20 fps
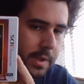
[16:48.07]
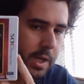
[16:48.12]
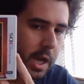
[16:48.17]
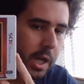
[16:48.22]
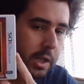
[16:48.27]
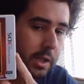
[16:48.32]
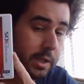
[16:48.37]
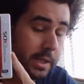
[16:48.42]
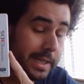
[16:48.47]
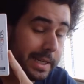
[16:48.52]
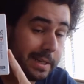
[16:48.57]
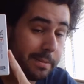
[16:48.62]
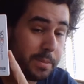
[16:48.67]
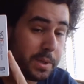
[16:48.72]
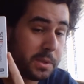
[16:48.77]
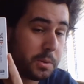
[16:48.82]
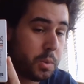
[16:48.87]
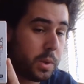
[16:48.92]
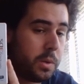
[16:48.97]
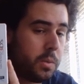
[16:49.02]
A Link
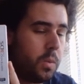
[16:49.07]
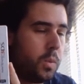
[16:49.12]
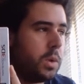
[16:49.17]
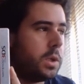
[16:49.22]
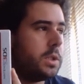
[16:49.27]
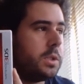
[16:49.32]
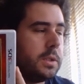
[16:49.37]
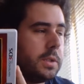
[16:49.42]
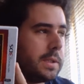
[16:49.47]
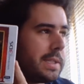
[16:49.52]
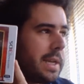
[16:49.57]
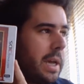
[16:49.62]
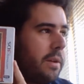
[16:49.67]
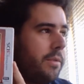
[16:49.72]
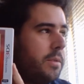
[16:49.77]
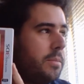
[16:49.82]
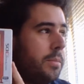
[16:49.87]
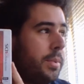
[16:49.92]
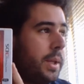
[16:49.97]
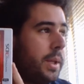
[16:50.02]
Between Worlds. I
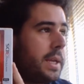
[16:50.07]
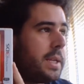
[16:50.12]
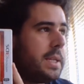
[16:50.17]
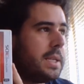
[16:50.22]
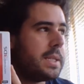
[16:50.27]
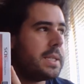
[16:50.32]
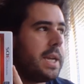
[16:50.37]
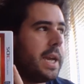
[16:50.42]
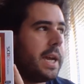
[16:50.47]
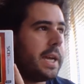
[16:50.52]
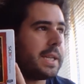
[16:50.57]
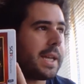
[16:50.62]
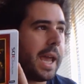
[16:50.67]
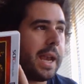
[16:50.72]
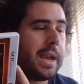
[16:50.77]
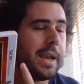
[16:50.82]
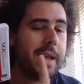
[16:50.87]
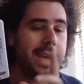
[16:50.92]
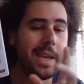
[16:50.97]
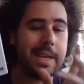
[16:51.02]
haven't played this yet,
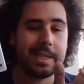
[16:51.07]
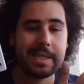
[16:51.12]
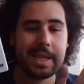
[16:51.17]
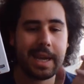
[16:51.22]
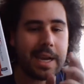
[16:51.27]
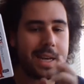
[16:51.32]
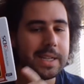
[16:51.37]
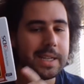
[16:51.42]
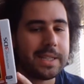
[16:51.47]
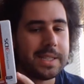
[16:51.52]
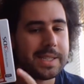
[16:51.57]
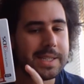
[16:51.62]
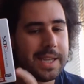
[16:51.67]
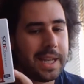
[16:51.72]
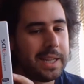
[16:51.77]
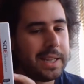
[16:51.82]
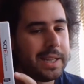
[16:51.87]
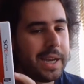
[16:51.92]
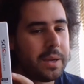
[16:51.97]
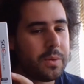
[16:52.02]
and it's kind of the
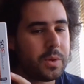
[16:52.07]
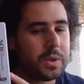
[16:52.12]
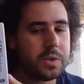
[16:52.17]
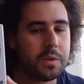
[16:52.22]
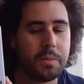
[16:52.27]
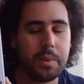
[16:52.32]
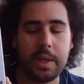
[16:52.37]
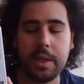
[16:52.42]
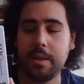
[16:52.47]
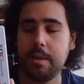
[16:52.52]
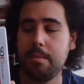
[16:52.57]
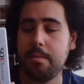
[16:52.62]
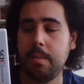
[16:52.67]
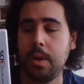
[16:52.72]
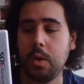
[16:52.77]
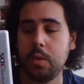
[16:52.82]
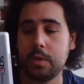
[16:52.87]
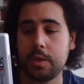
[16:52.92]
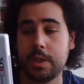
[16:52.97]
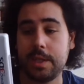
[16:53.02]
Zelda I want to play the
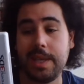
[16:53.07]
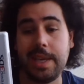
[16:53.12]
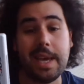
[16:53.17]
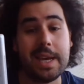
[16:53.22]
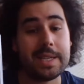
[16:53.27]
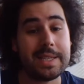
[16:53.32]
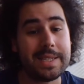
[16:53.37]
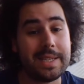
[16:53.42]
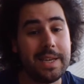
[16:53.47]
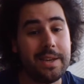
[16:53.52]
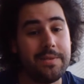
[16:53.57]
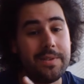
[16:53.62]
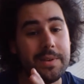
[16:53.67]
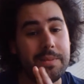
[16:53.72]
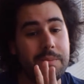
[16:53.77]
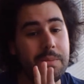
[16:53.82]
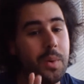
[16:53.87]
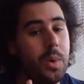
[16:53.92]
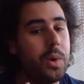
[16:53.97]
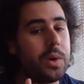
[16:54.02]
most. Yes,
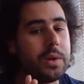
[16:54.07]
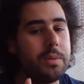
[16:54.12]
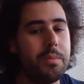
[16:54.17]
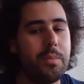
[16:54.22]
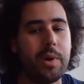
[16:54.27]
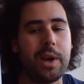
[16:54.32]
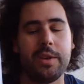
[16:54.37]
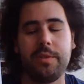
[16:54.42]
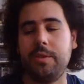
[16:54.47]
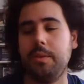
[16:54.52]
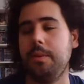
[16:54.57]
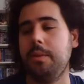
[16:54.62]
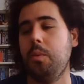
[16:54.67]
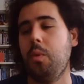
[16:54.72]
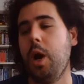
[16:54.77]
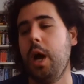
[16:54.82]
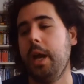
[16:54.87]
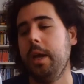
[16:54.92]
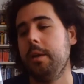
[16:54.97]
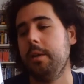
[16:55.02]
even more than Breath of the
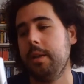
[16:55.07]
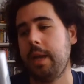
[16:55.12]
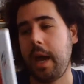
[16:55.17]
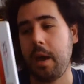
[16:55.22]
Wild.